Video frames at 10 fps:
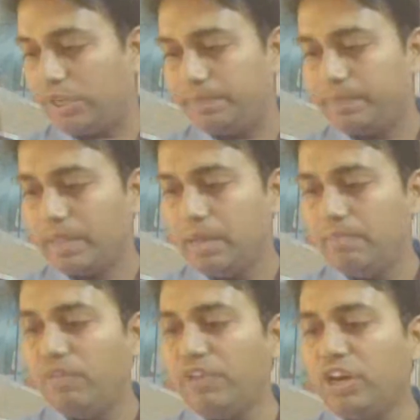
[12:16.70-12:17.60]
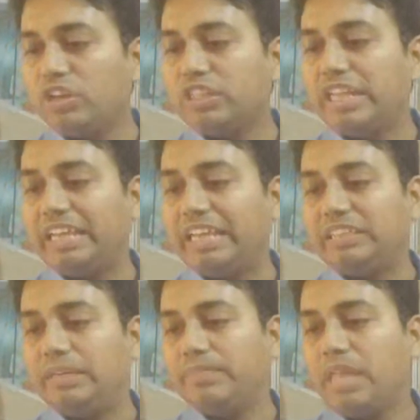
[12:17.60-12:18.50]
Okay. Moving on to the
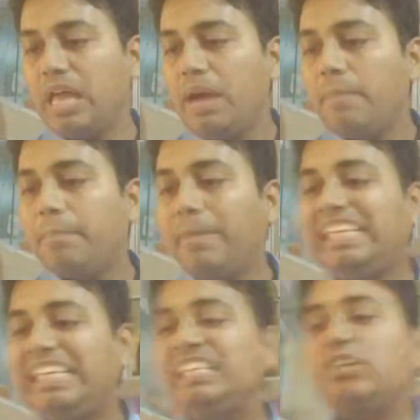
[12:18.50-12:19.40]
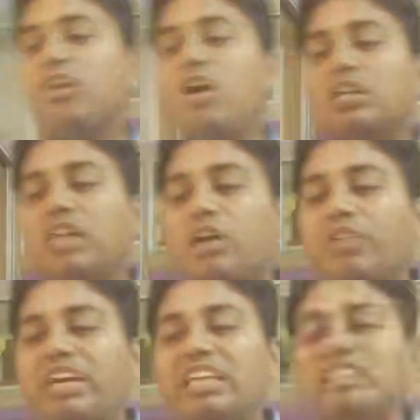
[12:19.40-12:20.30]
next step. But he's locked
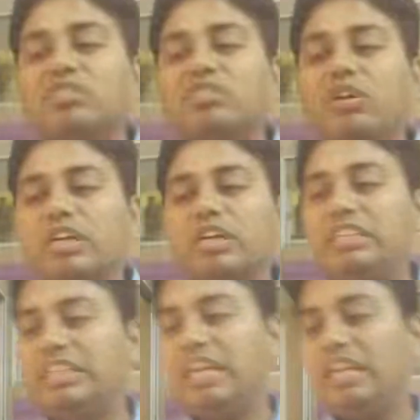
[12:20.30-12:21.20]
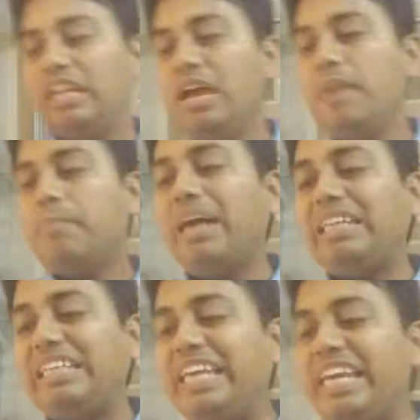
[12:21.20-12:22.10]
down in his concrete cell. But
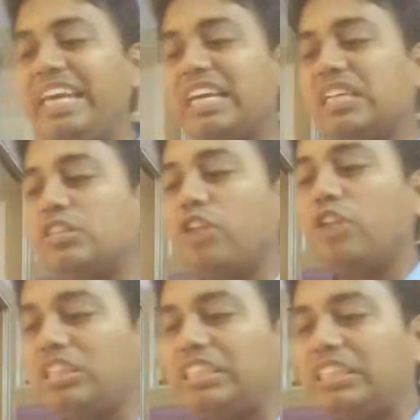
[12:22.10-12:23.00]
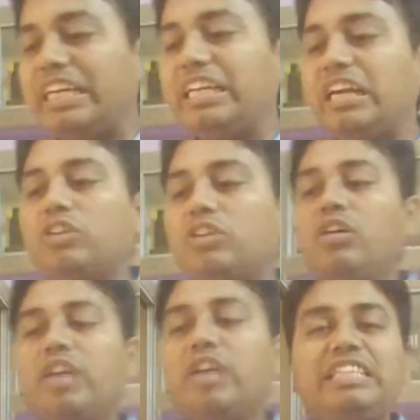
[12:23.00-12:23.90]
he is locked in a
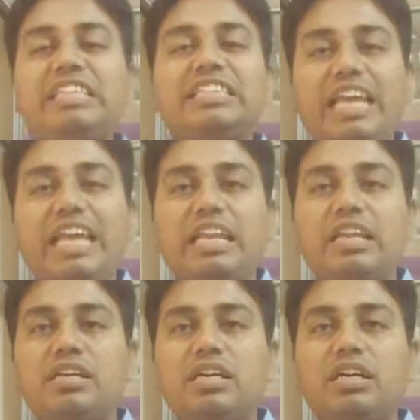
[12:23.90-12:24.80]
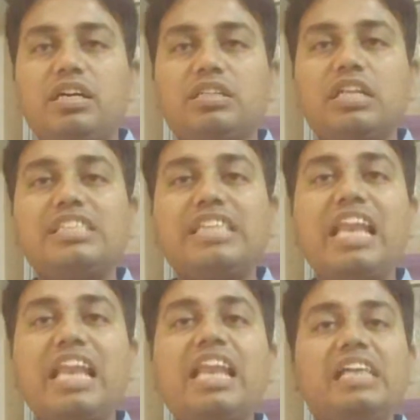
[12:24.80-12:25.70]
concrete cell. The
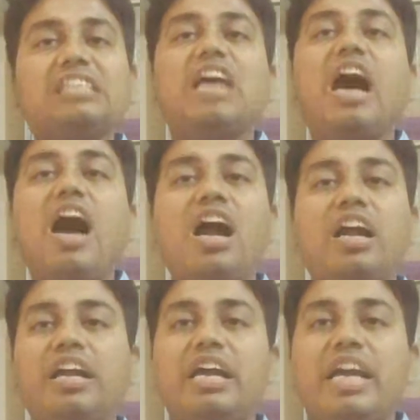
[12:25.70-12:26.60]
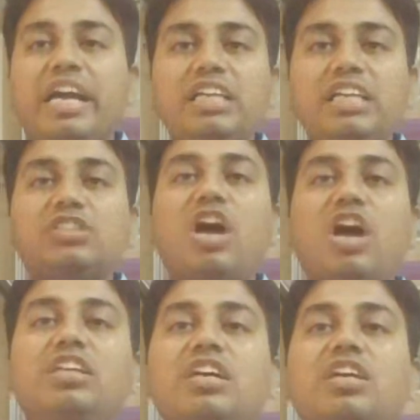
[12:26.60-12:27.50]
cell is hard. It is
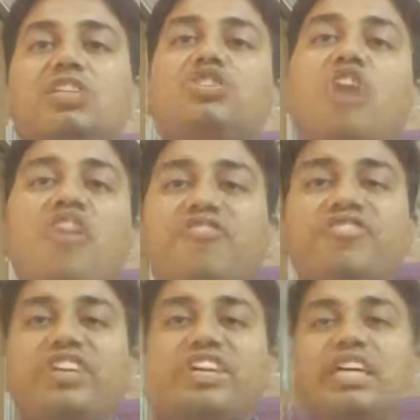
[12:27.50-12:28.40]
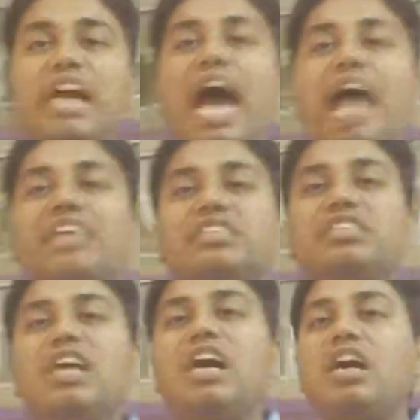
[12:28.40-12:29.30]
not soft as
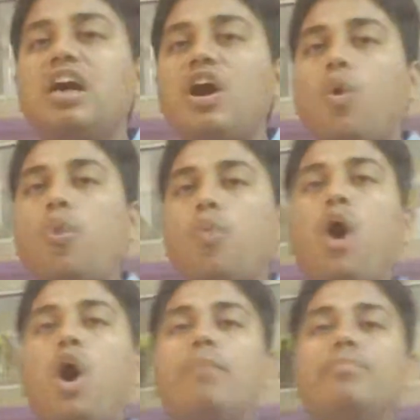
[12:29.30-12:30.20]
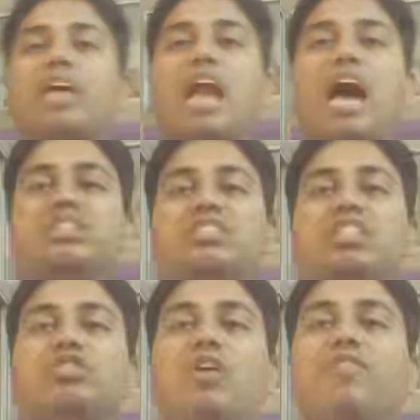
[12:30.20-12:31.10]
the warm grass, the
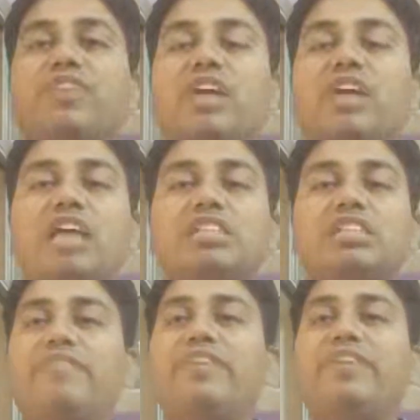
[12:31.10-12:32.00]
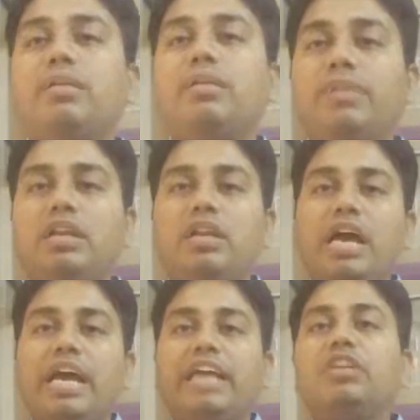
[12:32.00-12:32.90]
soft grass available
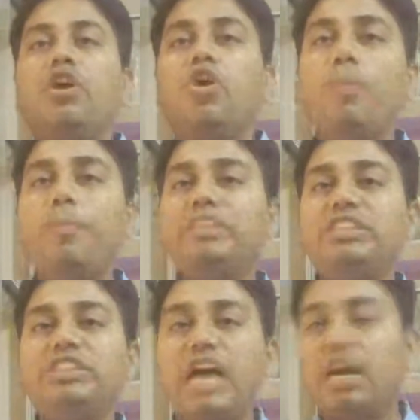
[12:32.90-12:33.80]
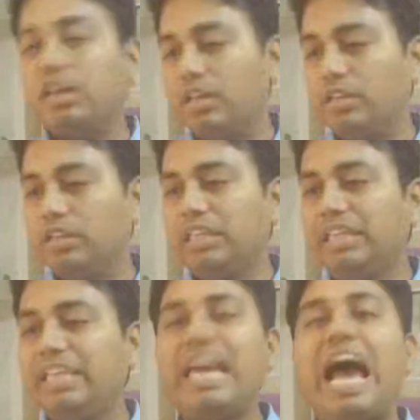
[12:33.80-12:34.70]
in the open jungle. He
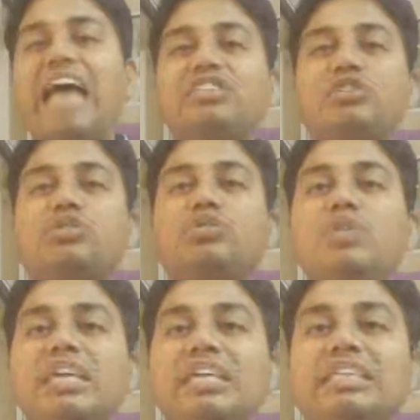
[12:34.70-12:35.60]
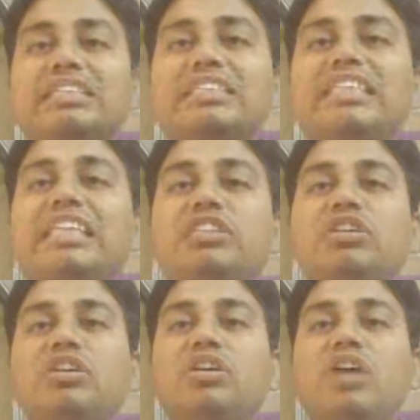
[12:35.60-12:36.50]
has to sit
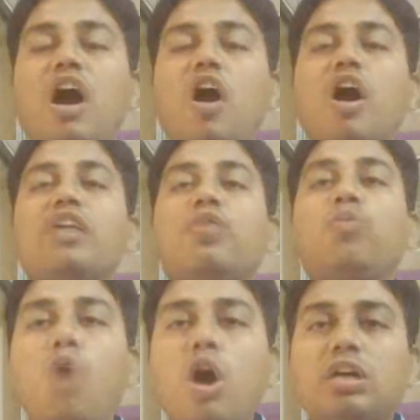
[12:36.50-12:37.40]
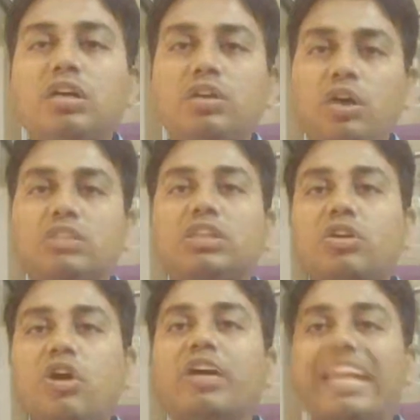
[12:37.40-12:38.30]
and walk on the
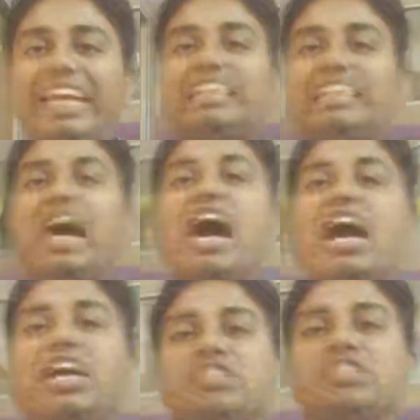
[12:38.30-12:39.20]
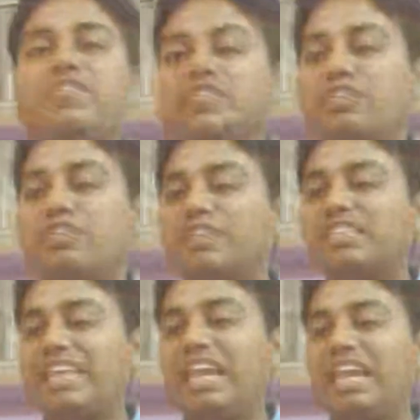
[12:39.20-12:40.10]
concrete, the hard surface of the
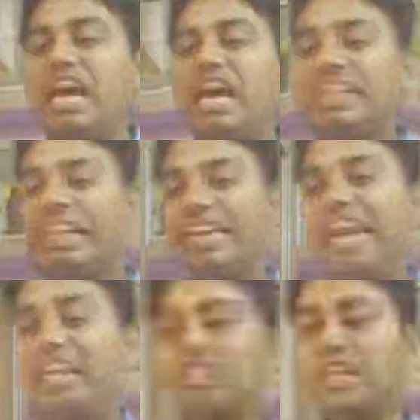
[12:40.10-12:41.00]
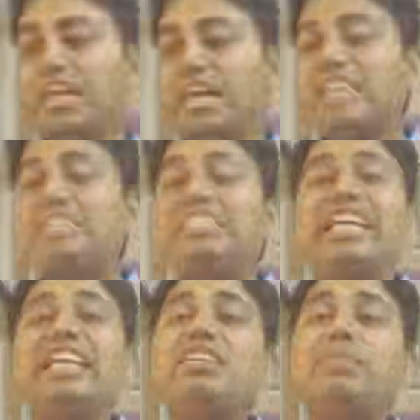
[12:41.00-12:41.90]
cell, the cage. His
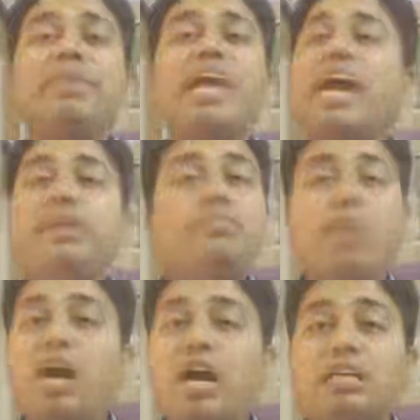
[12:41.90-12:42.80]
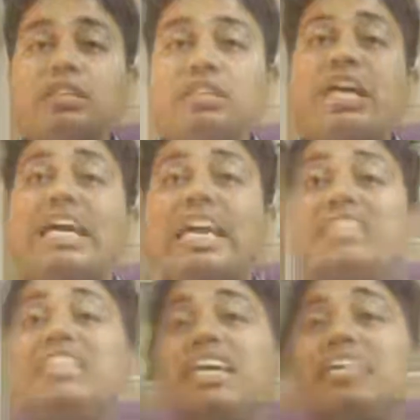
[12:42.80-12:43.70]
strength behind bars. His
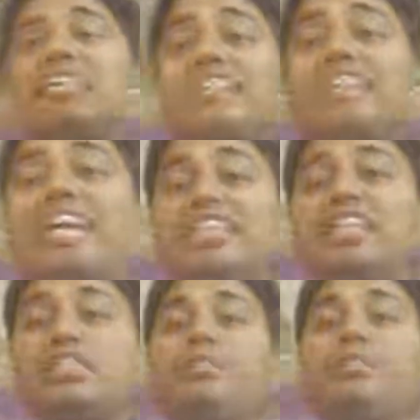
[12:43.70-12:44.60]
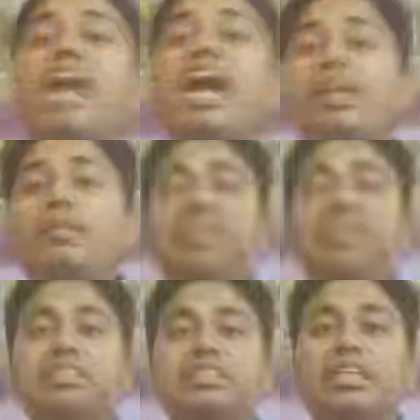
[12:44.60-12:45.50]
strength is behind bars.
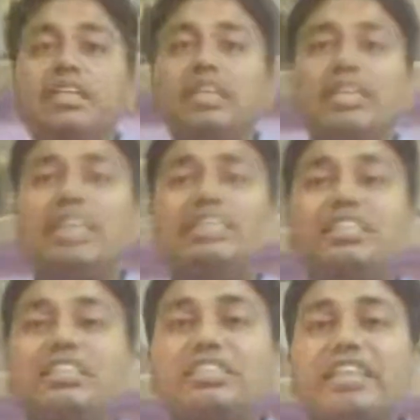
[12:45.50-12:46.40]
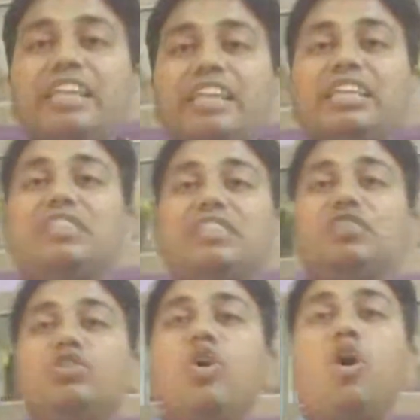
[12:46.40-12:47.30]
His strength is
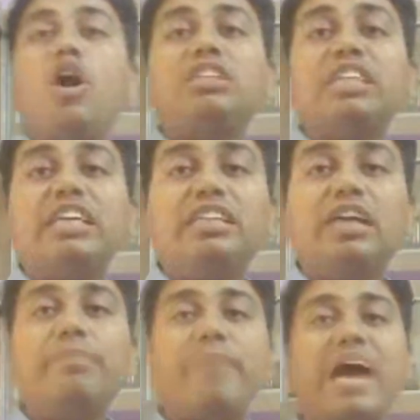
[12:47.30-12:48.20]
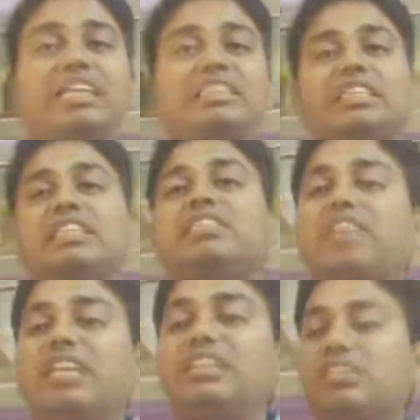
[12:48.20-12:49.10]
not in comparison. His strength is
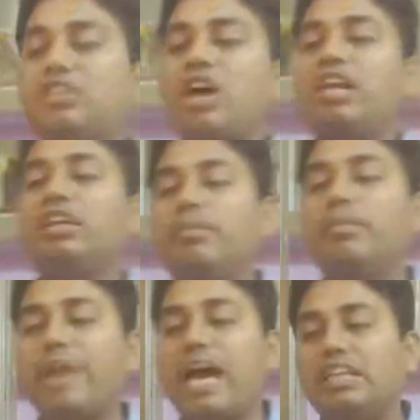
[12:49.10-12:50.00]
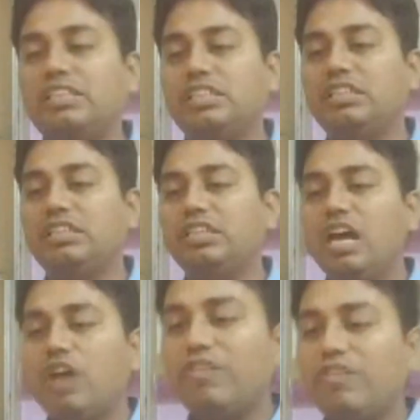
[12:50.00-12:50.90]
not in comparison
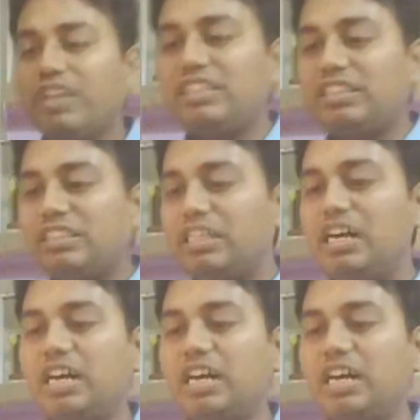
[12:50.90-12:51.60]
with the